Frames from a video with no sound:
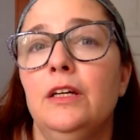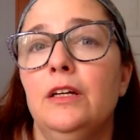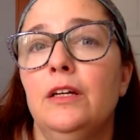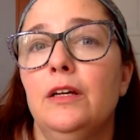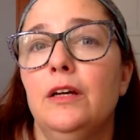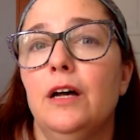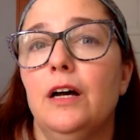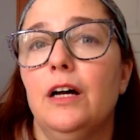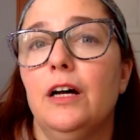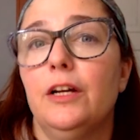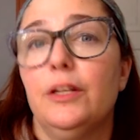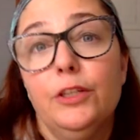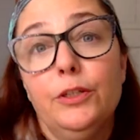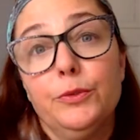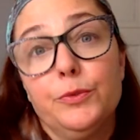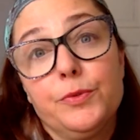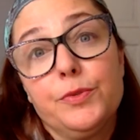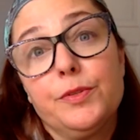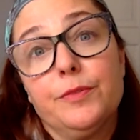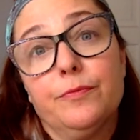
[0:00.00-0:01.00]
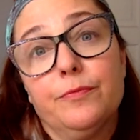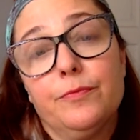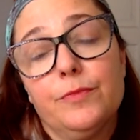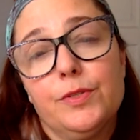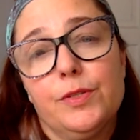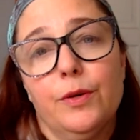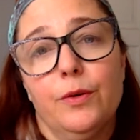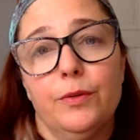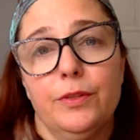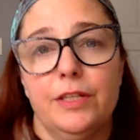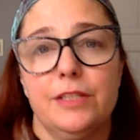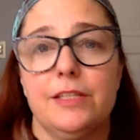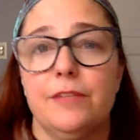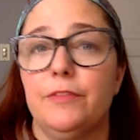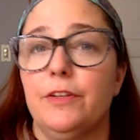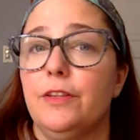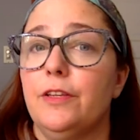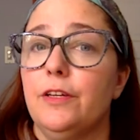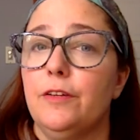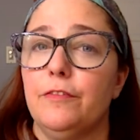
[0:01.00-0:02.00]
uh, use. So that's
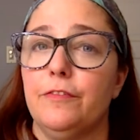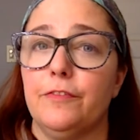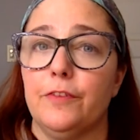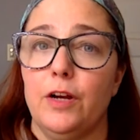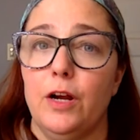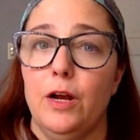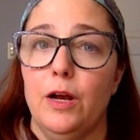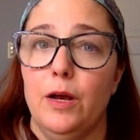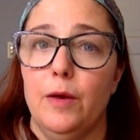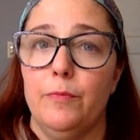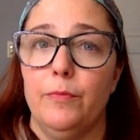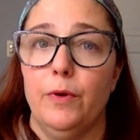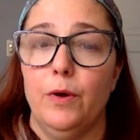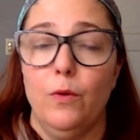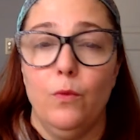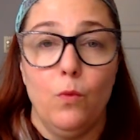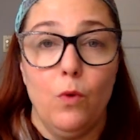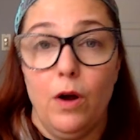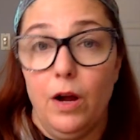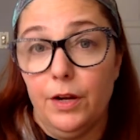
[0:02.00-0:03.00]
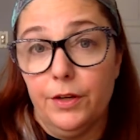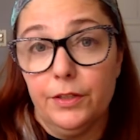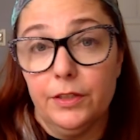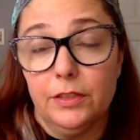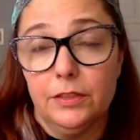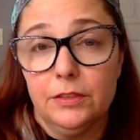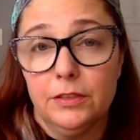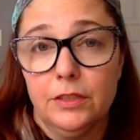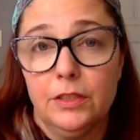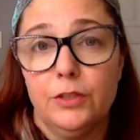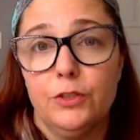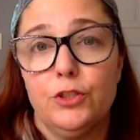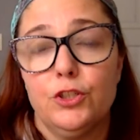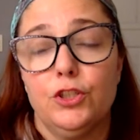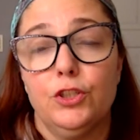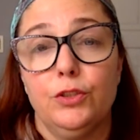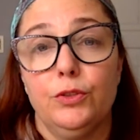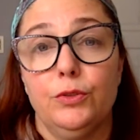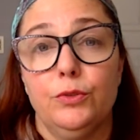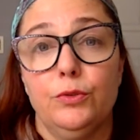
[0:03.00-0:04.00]
everything from water
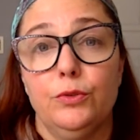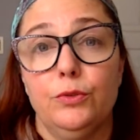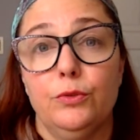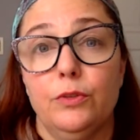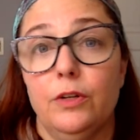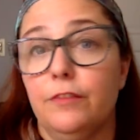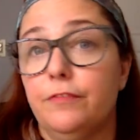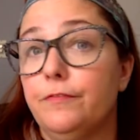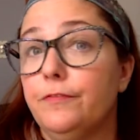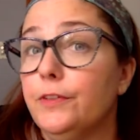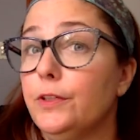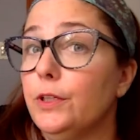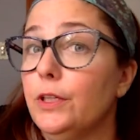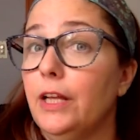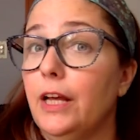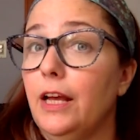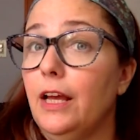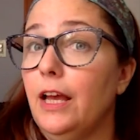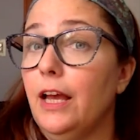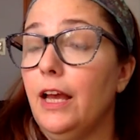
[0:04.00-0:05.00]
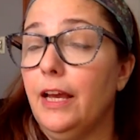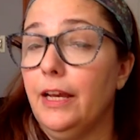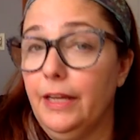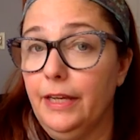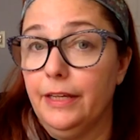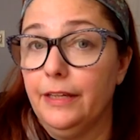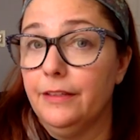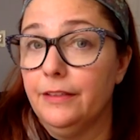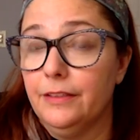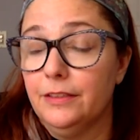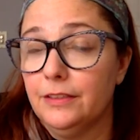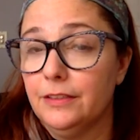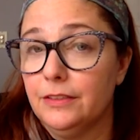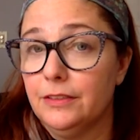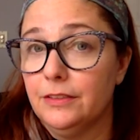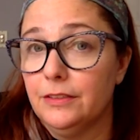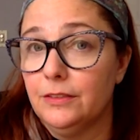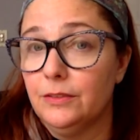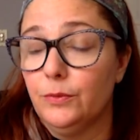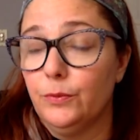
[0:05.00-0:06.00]
to a full egg
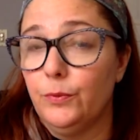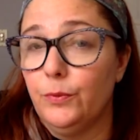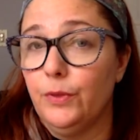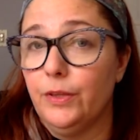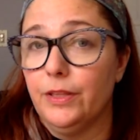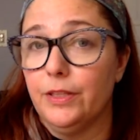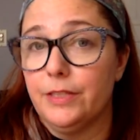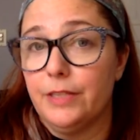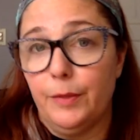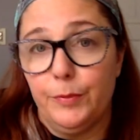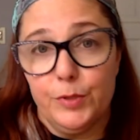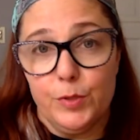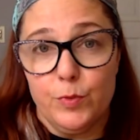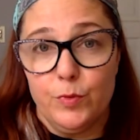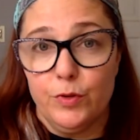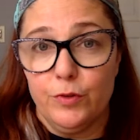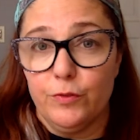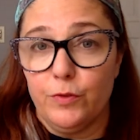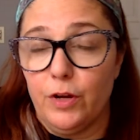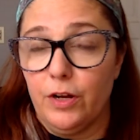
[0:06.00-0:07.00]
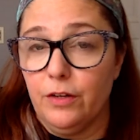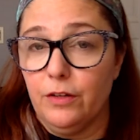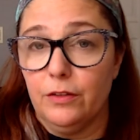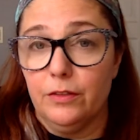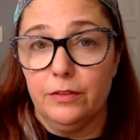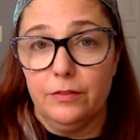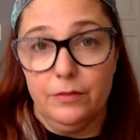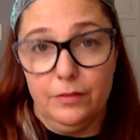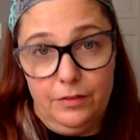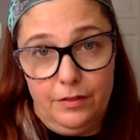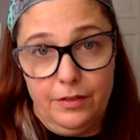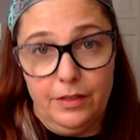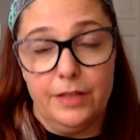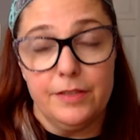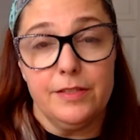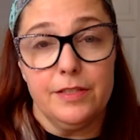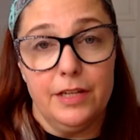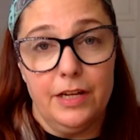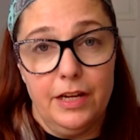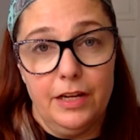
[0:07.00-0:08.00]
with a tablespoon of water, thus
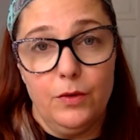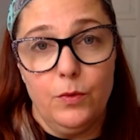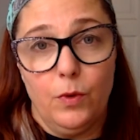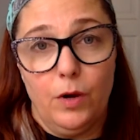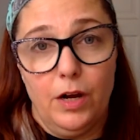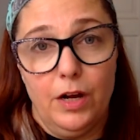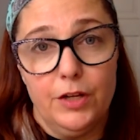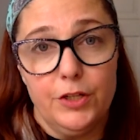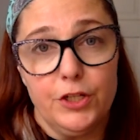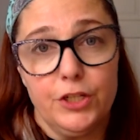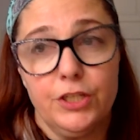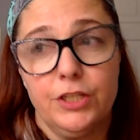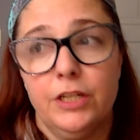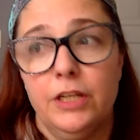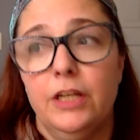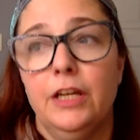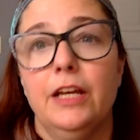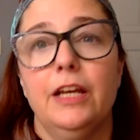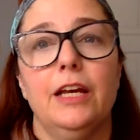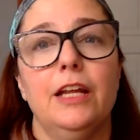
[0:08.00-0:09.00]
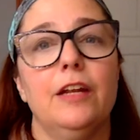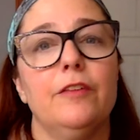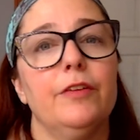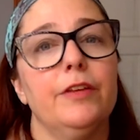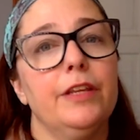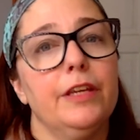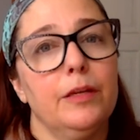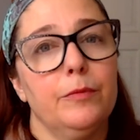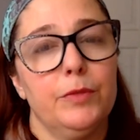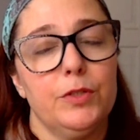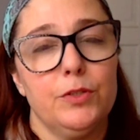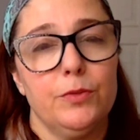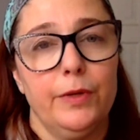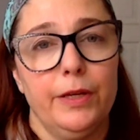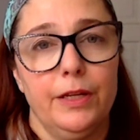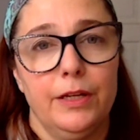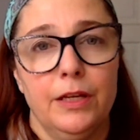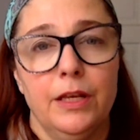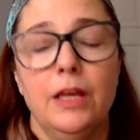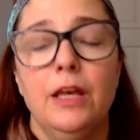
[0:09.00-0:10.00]
an egg wash, and everything in
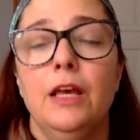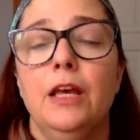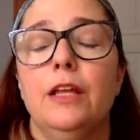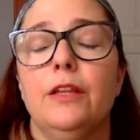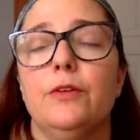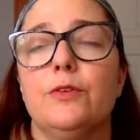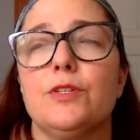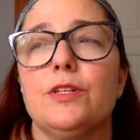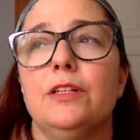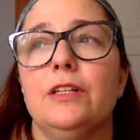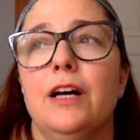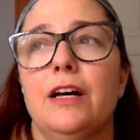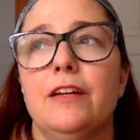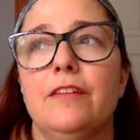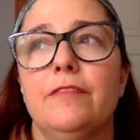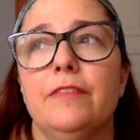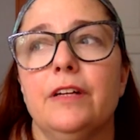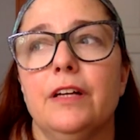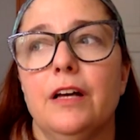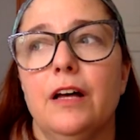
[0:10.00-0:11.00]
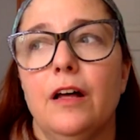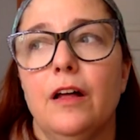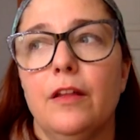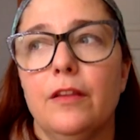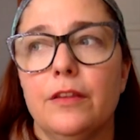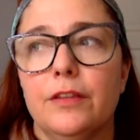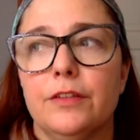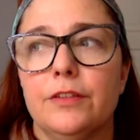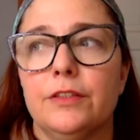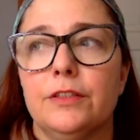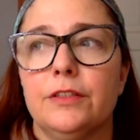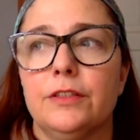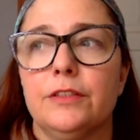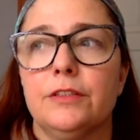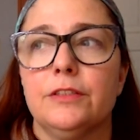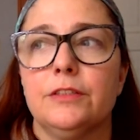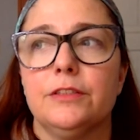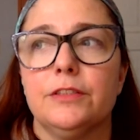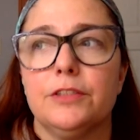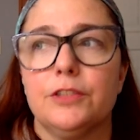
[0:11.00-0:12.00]
between. There's a lot of
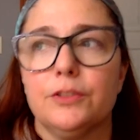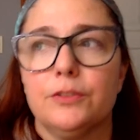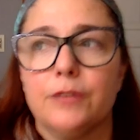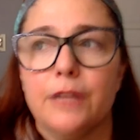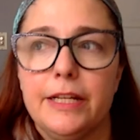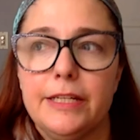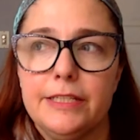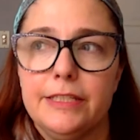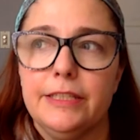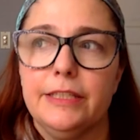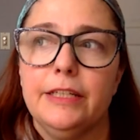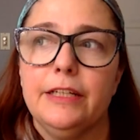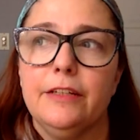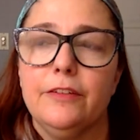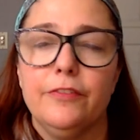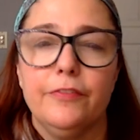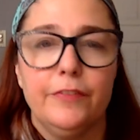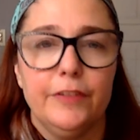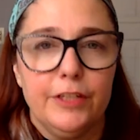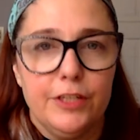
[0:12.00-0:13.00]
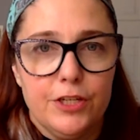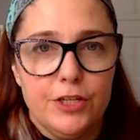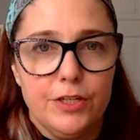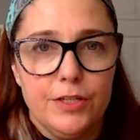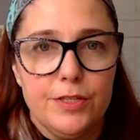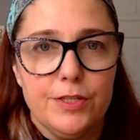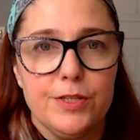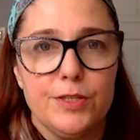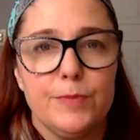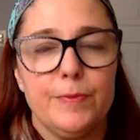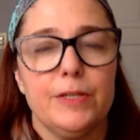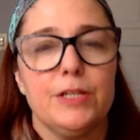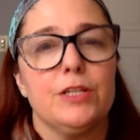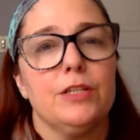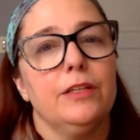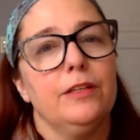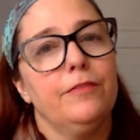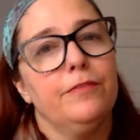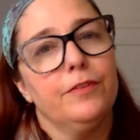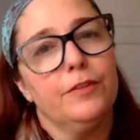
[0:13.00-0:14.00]
other trending finishes,
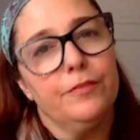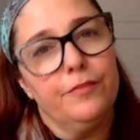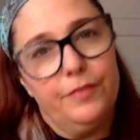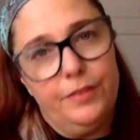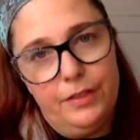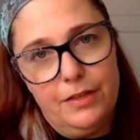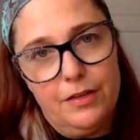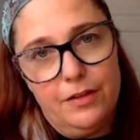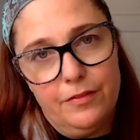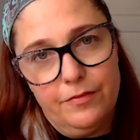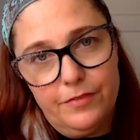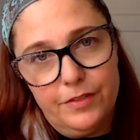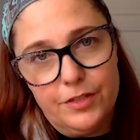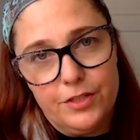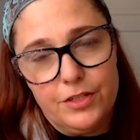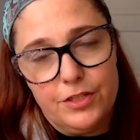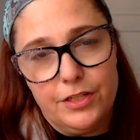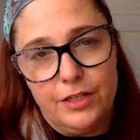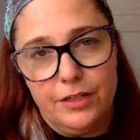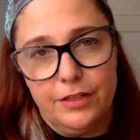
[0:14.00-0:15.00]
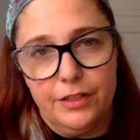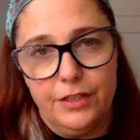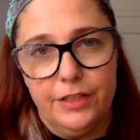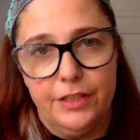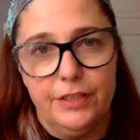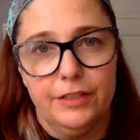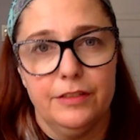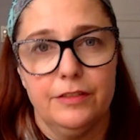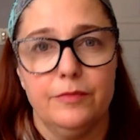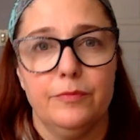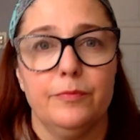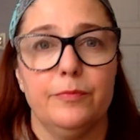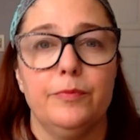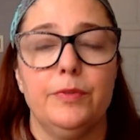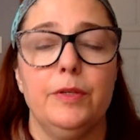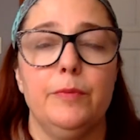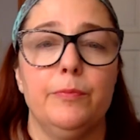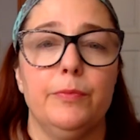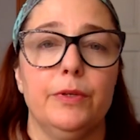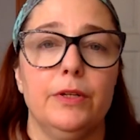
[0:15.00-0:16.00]
especially for vegan and vegetarian
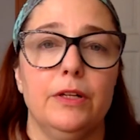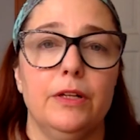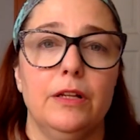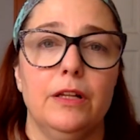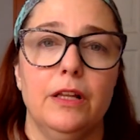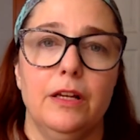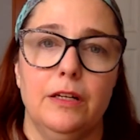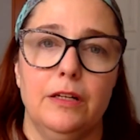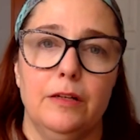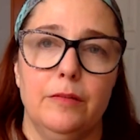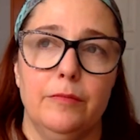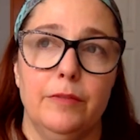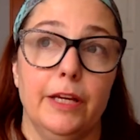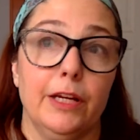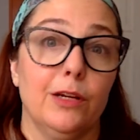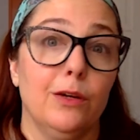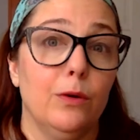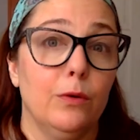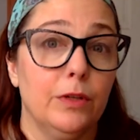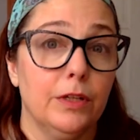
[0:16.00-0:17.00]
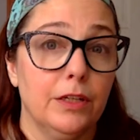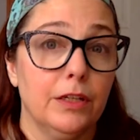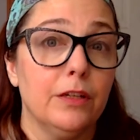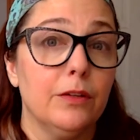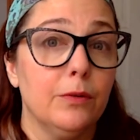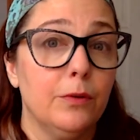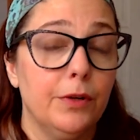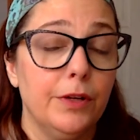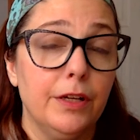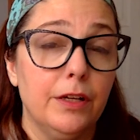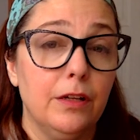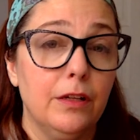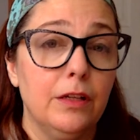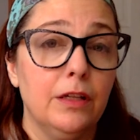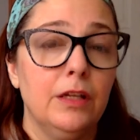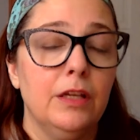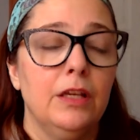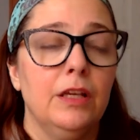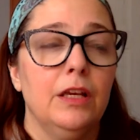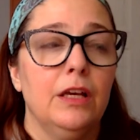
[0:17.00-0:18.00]
people, um, like coconut oil.
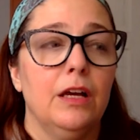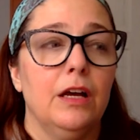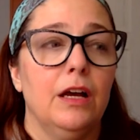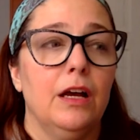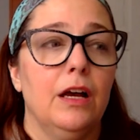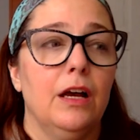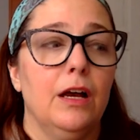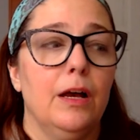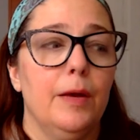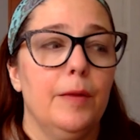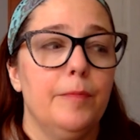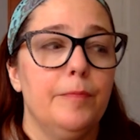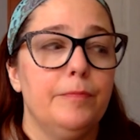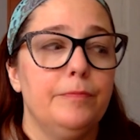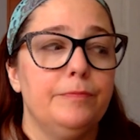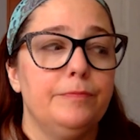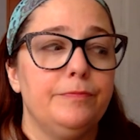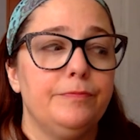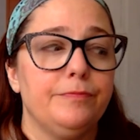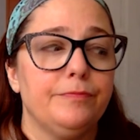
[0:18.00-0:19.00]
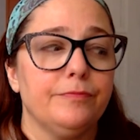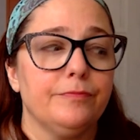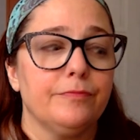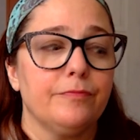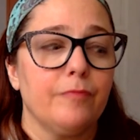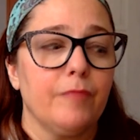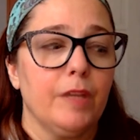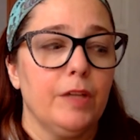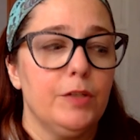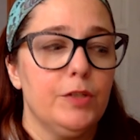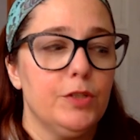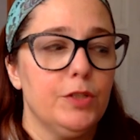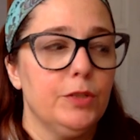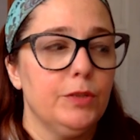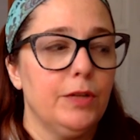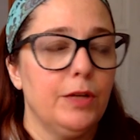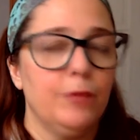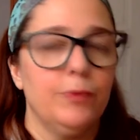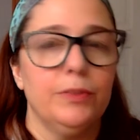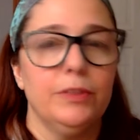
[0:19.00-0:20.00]
Um, so
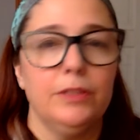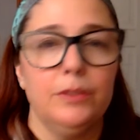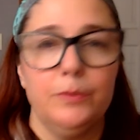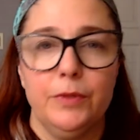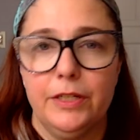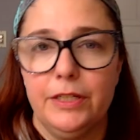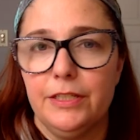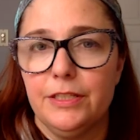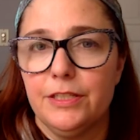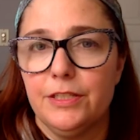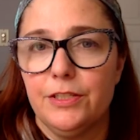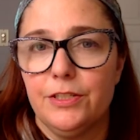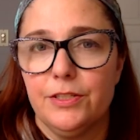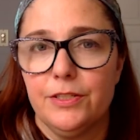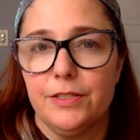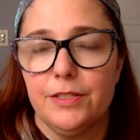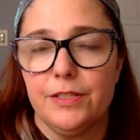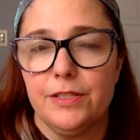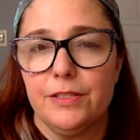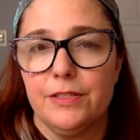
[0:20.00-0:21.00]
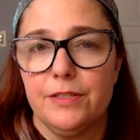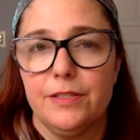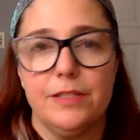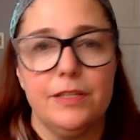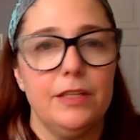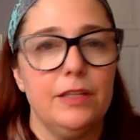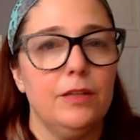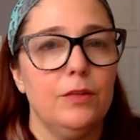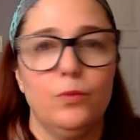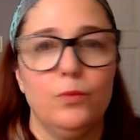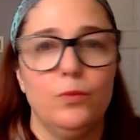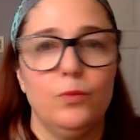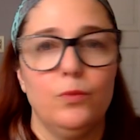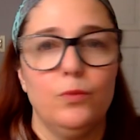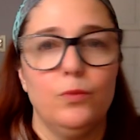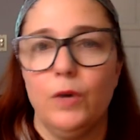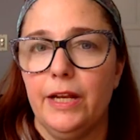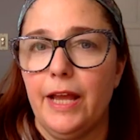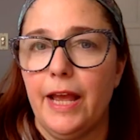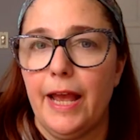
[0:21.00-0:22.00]
I really wanted to just see
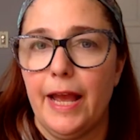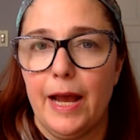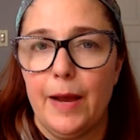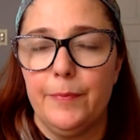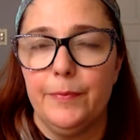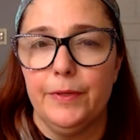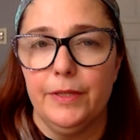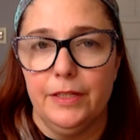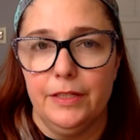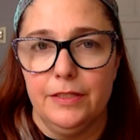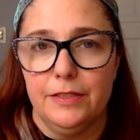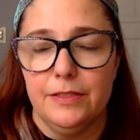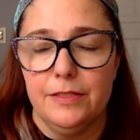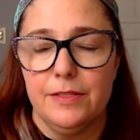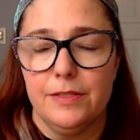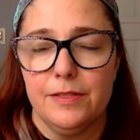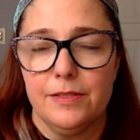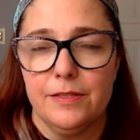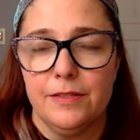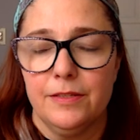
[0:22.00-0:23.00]
what happens